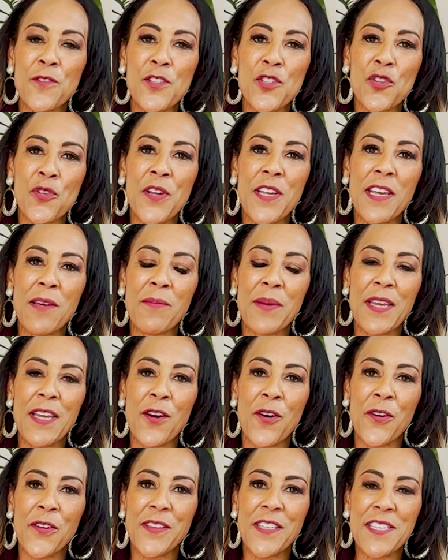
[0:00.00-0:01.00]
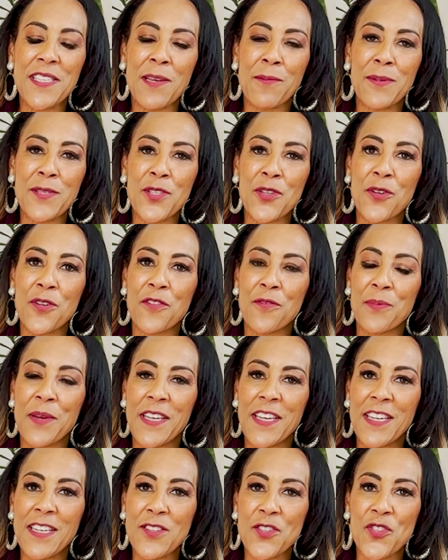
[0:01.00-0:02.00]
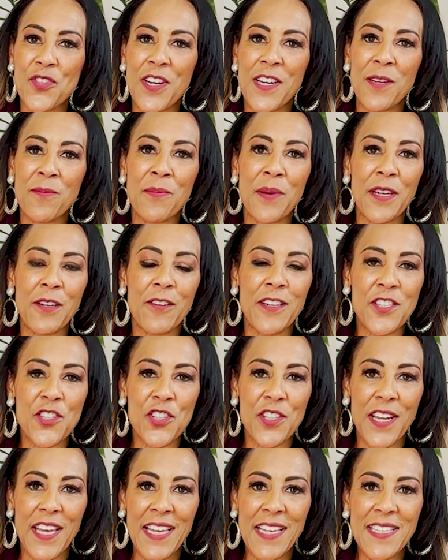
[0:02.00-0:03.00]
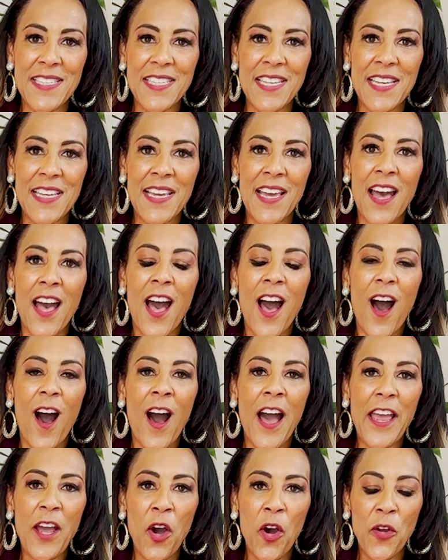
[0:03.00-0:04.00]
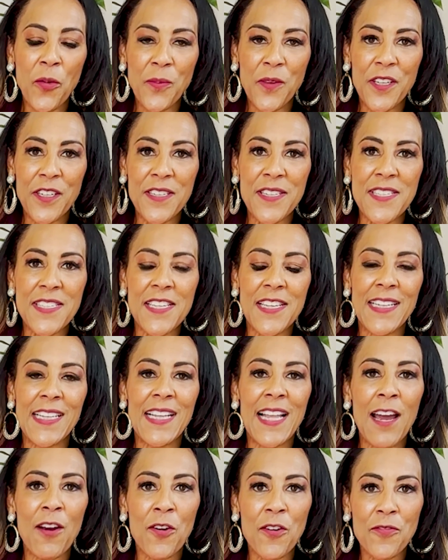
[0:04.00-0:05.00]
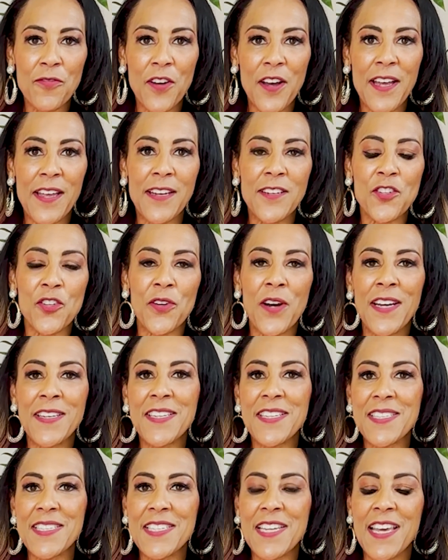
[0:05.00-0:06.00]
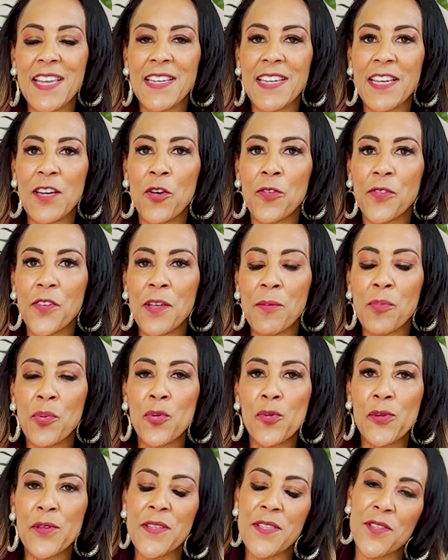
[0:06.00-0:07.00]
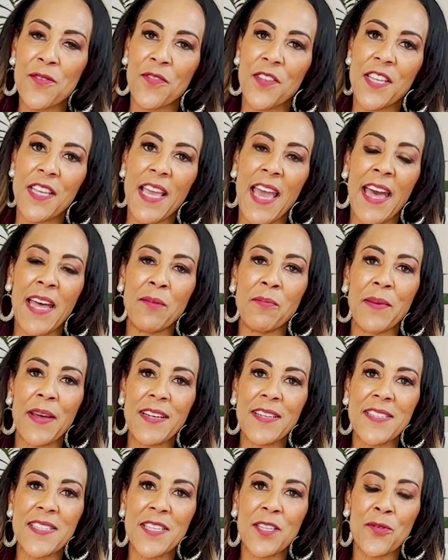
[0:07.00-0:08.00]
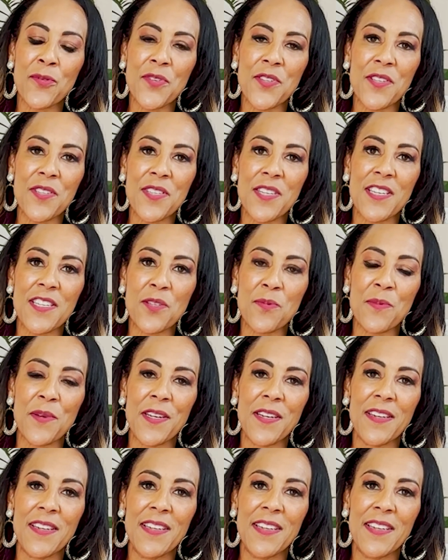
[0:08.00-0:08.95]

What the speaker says: for joining me on this episode of Making Australian Migration Easy. I hope that it's clarified your understanding of the importance of the ANMAC skills assessment.